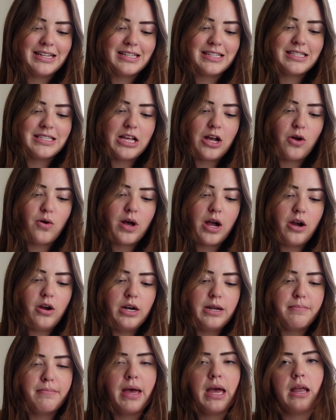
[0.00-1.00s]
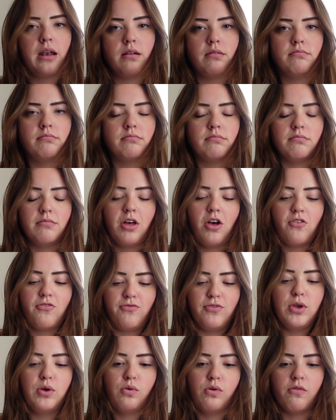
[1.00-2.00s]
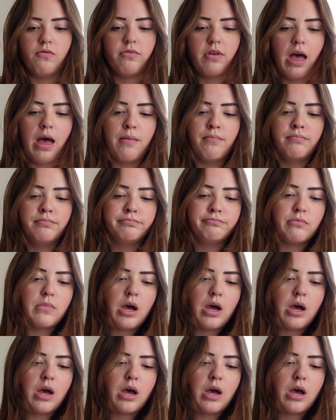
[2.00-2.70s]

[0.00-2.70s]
So I already met a few of them,